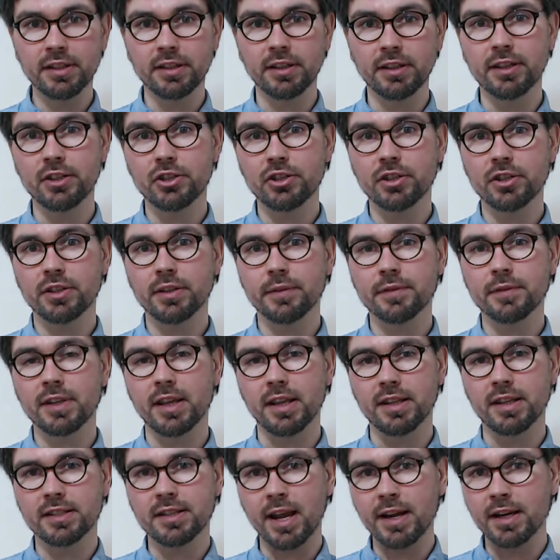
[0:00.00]
initiatives
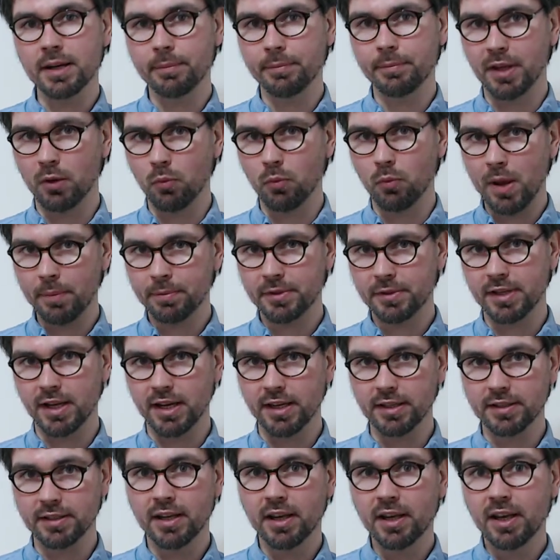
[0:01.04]
can sign up their
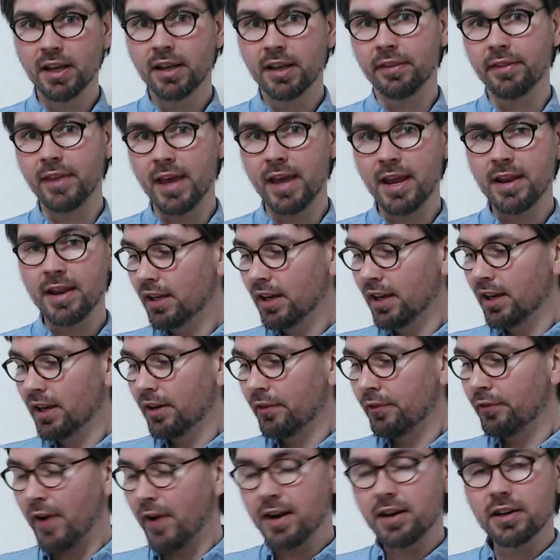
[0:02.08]
websites. Then
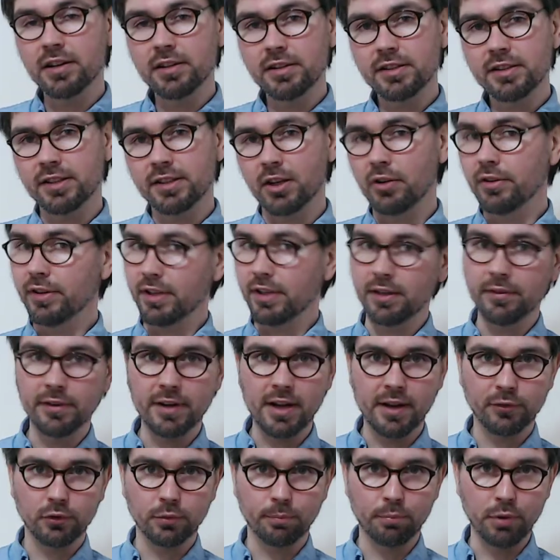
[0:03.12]
funders don't even
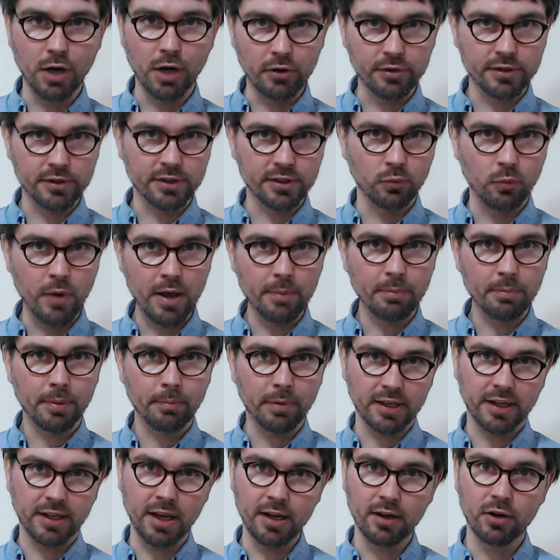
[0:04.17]
have to browse the web,
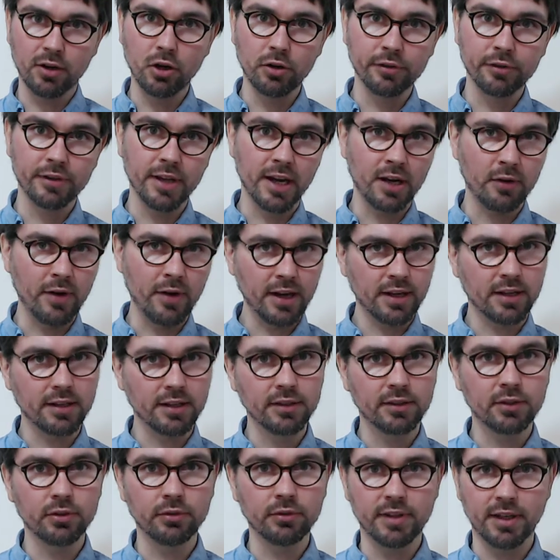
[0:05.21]
but can go directly
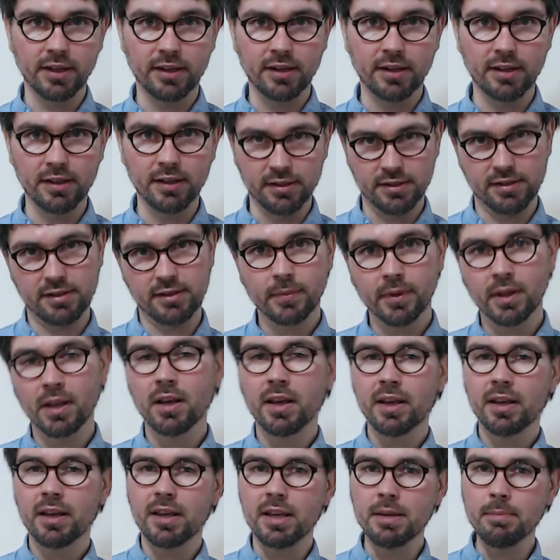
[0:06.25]
to that list.
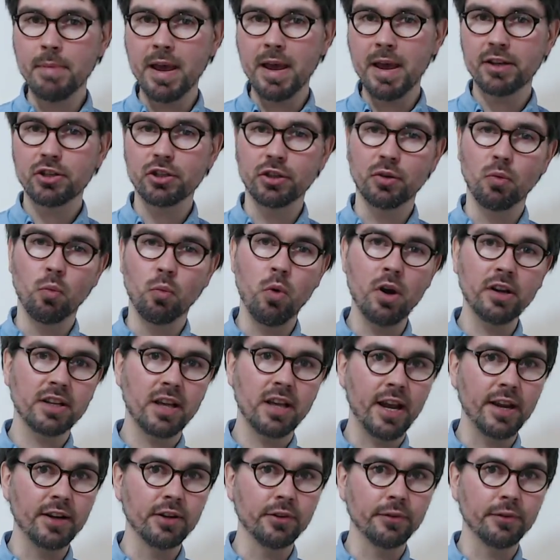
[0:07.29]
Imagine what
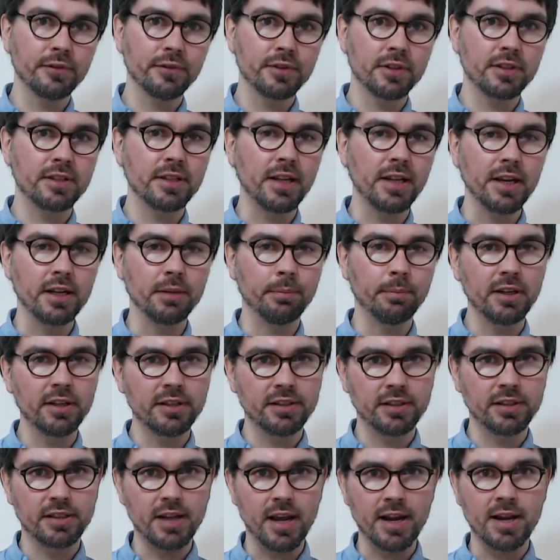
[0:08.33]
kind of
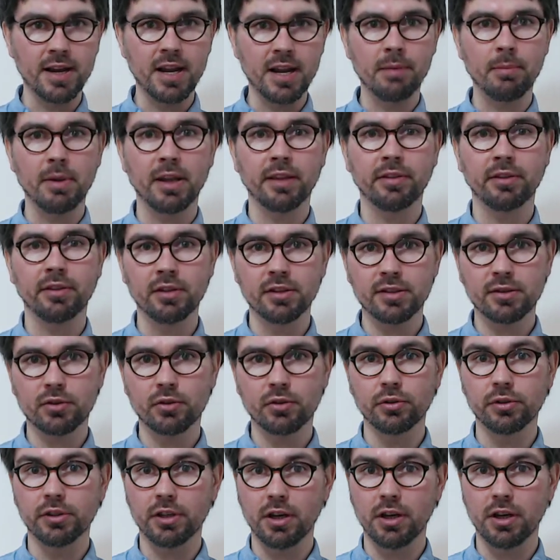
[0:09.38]
sustainability dynamic this
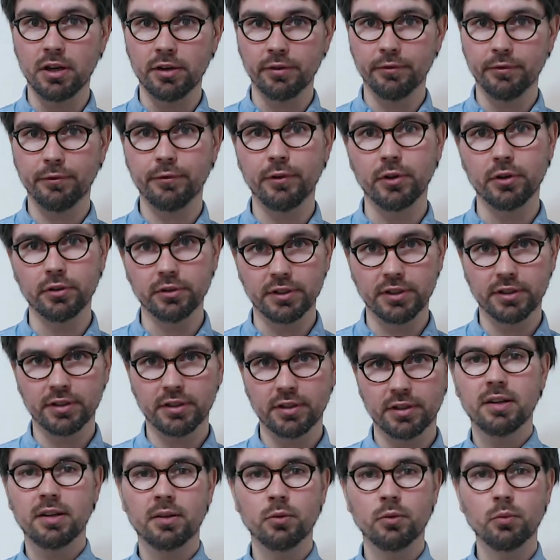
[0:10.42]
could unfold.
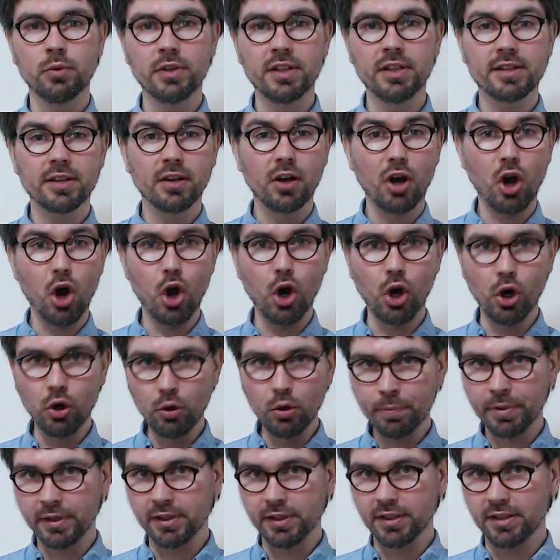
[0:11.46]
With
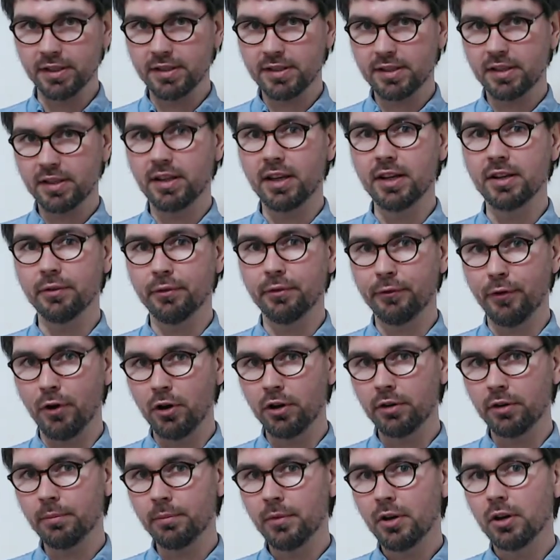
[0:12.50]
openness in the
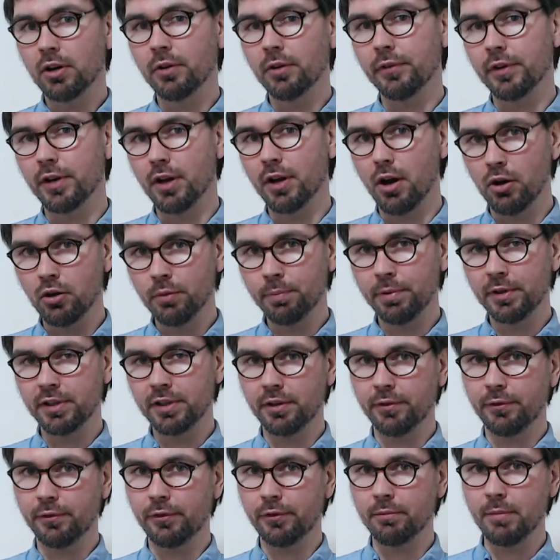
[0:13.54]
form of an open
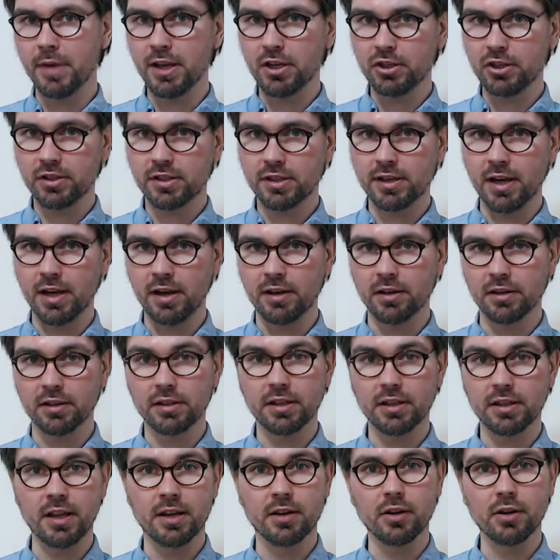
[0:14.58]
information standard
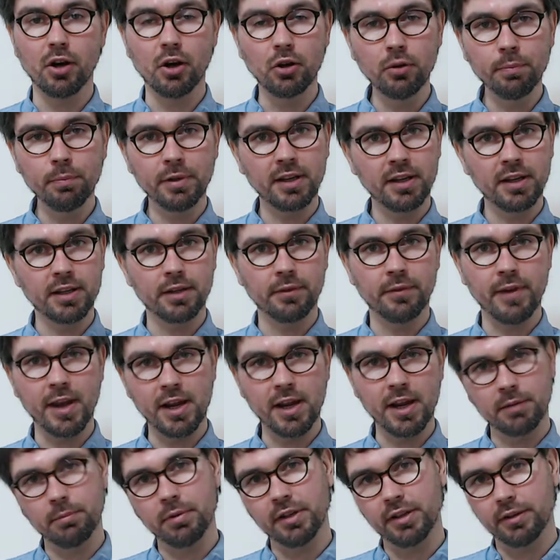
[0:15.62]
and openly
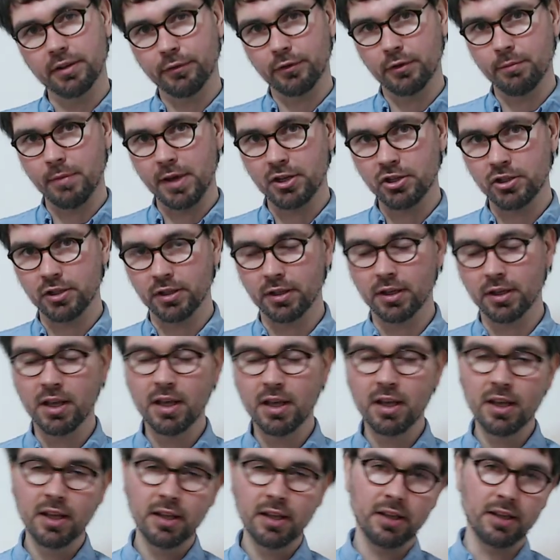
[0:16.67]
available information
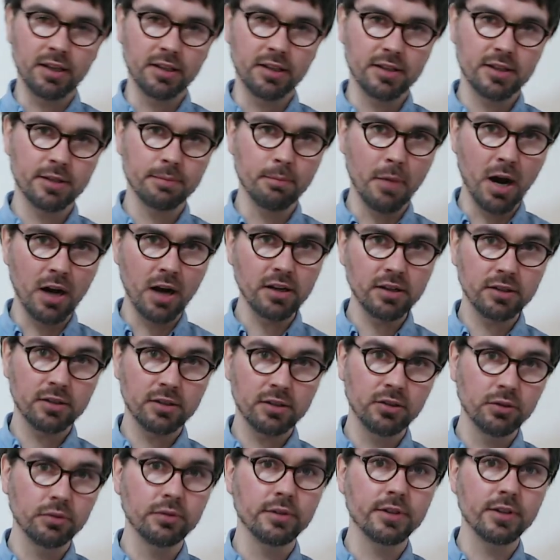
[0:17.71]
and smart
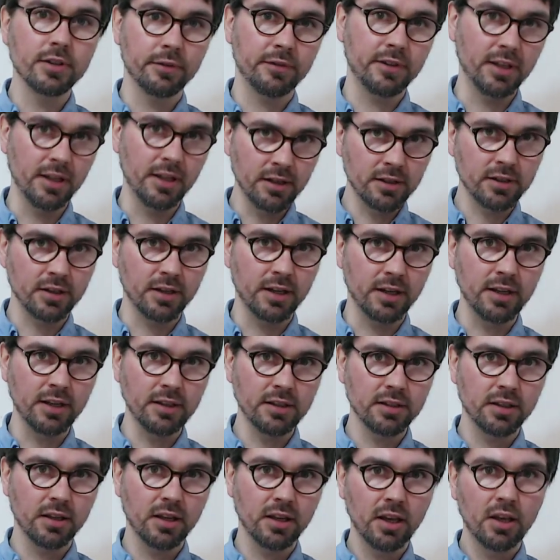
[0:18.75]
use of the
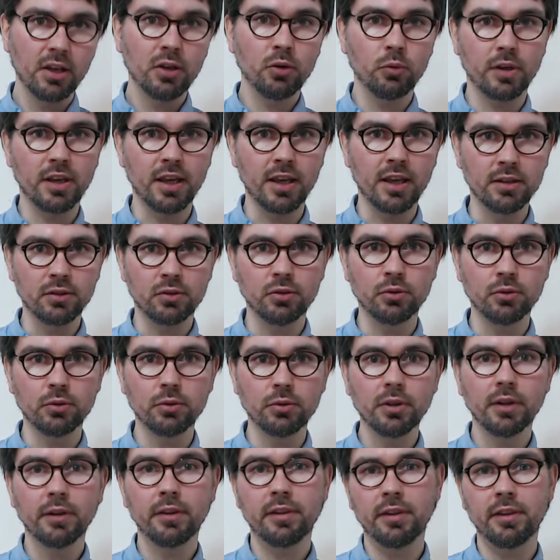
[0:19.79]
internet, we can
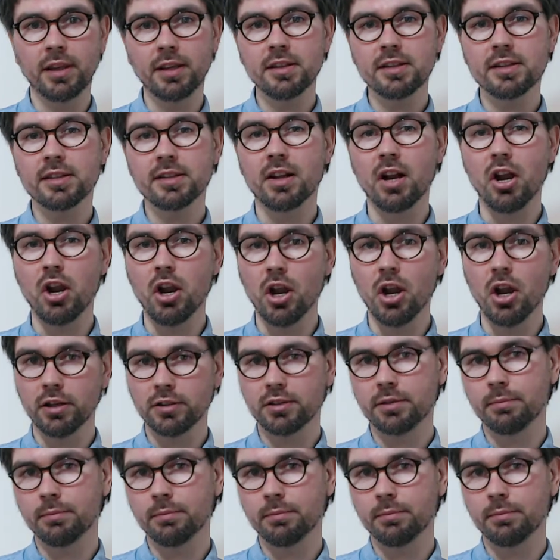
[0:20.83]
do things a lot